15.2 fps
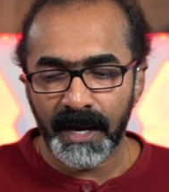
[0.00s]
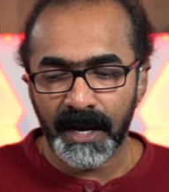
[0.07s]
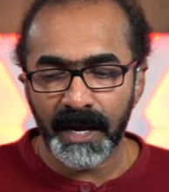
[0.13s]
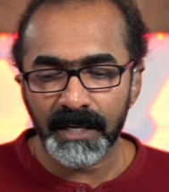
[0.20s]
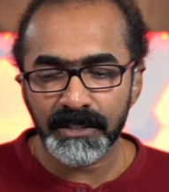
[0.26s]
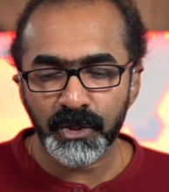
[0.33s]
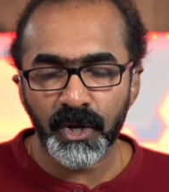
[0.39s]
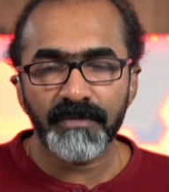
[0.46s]

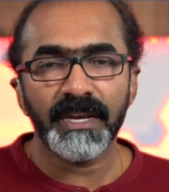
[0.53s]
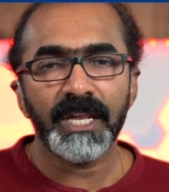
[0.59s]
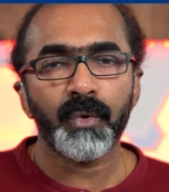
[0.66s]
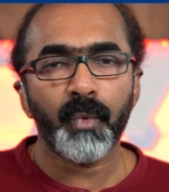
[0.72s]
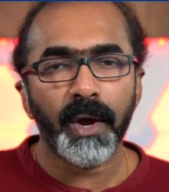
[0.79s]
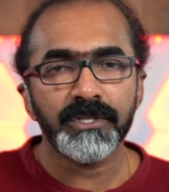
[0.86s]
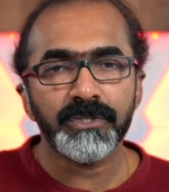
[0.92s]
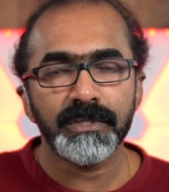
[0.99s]
unless you have any
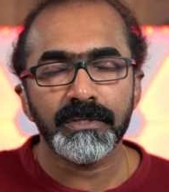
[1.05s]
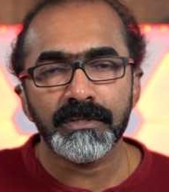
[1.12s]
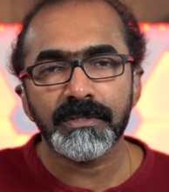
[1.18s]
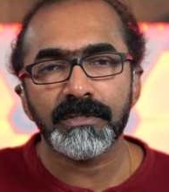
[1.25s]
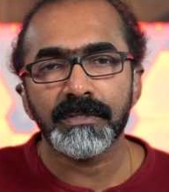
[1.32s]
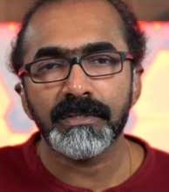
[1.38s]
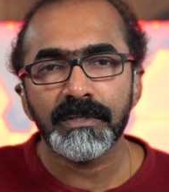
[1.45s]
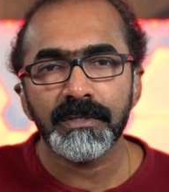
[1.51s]

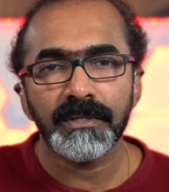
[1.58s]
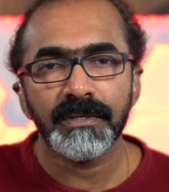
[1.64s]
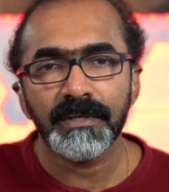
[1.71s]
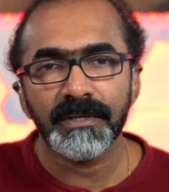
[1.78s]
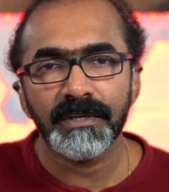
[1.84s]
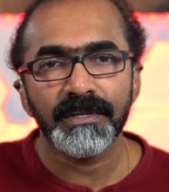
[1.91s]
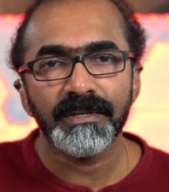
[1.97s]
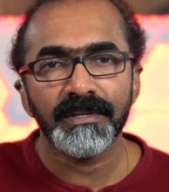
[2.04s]
questions,
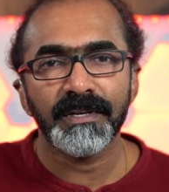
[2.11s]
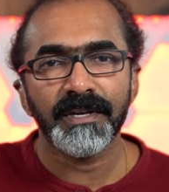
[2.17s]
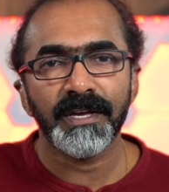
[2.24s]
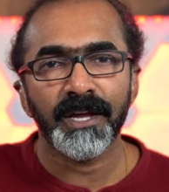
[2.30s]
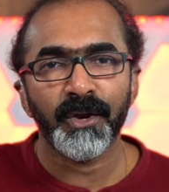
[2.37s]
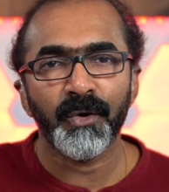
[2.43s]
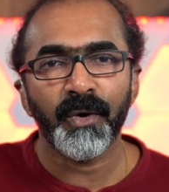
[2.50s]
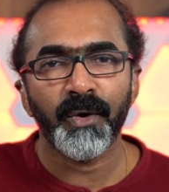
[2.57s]

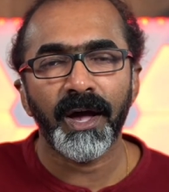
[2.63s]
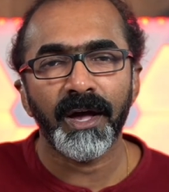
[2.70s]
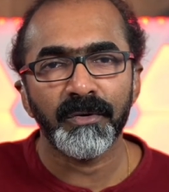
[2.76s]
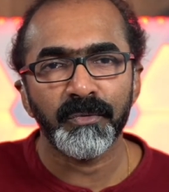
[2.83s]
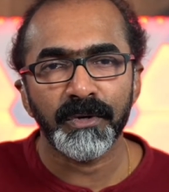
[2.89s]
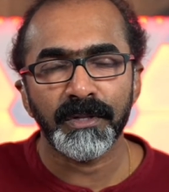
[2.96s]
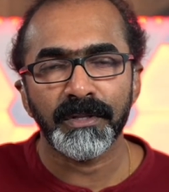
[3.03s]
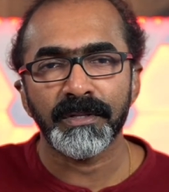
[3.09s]
I
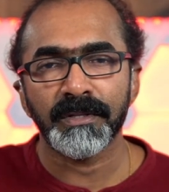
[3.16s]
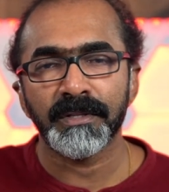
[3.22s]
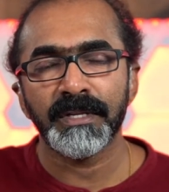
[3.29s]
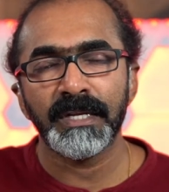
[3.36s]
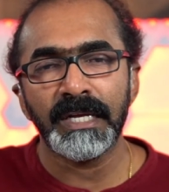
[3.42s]
will